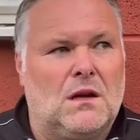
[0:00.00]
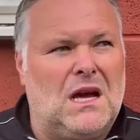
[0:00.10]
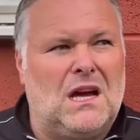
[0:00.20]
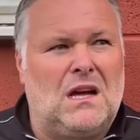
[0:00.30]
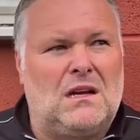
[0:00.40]

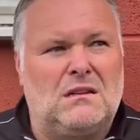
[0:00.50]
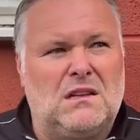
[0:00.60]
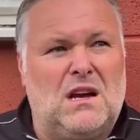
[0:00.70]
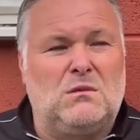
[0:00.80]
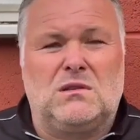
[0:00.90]

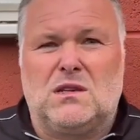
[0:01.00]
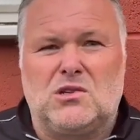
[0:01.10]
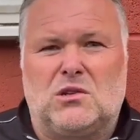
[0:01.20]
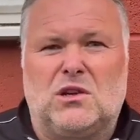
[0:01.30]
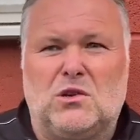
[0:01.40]
No, it
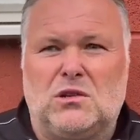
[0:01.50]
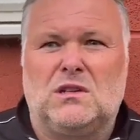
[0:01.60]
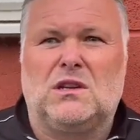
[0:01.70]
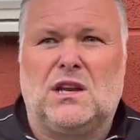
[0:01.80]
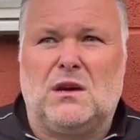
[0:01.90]
shouldn't have done.
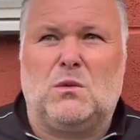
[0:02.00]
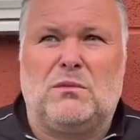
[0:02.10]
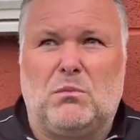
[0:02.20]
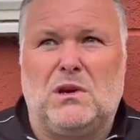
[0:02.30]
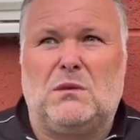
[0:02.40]
You know,
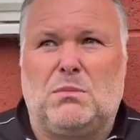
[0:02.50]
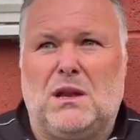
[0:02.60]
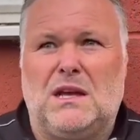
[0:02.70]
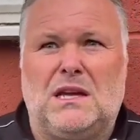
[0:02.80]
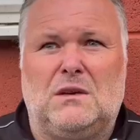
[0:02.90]
we
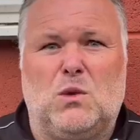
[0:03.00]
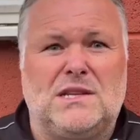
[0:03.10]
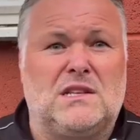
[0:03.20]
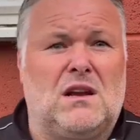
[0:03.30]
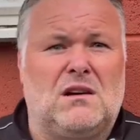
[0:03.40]
played
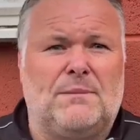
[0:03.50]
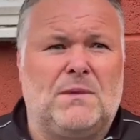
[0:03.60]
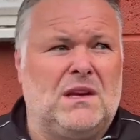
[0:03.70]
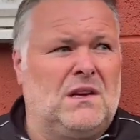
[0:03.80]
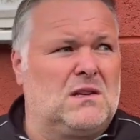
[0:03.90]
Wednesday night,
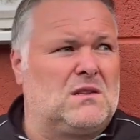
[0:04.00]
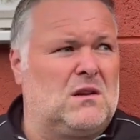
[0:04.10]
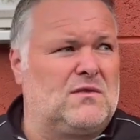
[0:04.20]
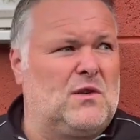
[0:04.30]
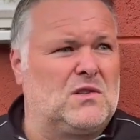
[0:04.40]
so
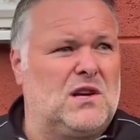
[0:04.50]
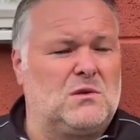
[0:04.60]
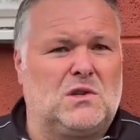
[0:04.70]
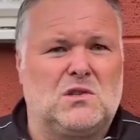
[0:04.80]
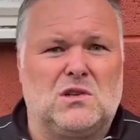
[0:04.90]
as far as I
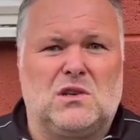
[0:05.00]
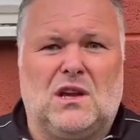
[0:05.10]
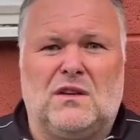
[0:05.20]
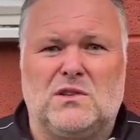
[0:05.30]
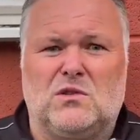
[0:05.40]
was concerned, it
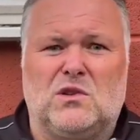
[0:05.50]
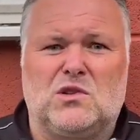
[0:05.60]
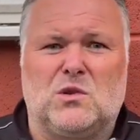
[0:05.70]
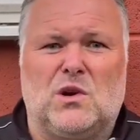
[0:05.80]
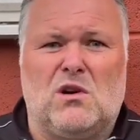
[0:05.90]
gave us another
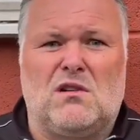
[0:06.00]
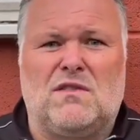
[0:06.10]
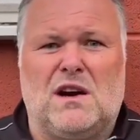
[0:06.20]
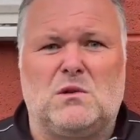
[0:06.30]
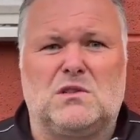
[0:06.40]

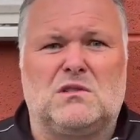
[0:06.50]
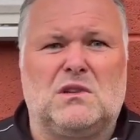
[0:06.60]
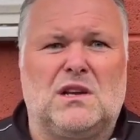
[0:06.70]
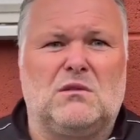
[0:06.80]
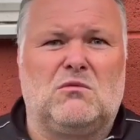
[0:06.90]
2.5 hours,
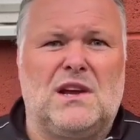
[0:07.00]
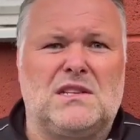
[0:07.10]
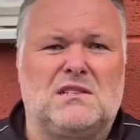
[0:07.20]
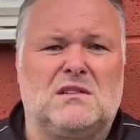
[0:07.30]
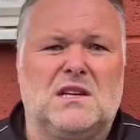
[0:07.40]
you know,
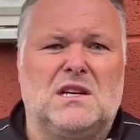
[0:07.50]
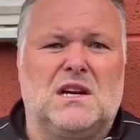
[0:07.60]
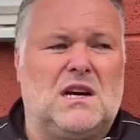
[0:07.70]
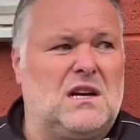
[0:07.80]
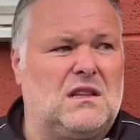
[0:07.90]
rest
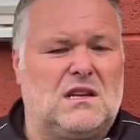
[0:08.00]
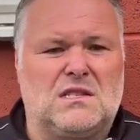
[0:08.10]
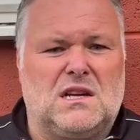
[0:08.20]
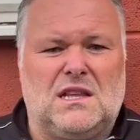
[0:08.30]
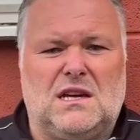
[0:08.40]
and
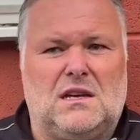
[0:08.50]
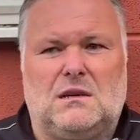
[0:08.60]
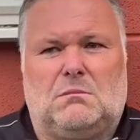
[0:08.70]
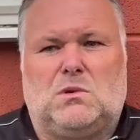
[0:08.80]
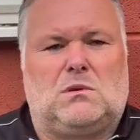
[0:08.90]
things like that.
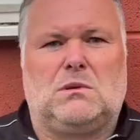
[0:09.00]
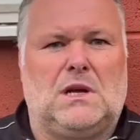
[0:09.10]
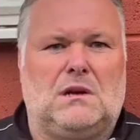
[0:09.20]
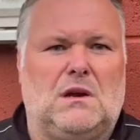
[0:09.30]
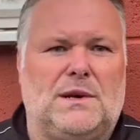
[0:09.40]
But you
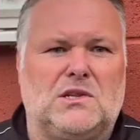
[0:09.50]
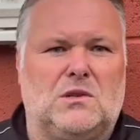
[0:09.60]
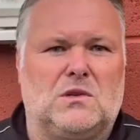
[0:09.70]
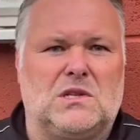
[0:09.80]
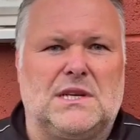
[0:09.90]
know, no
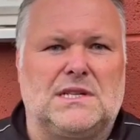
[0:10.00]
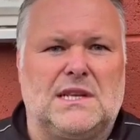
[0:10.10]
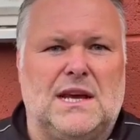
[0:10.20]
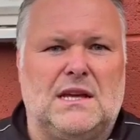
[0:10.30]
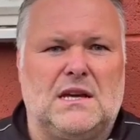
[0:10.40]
excuses here
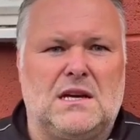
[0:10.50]
today.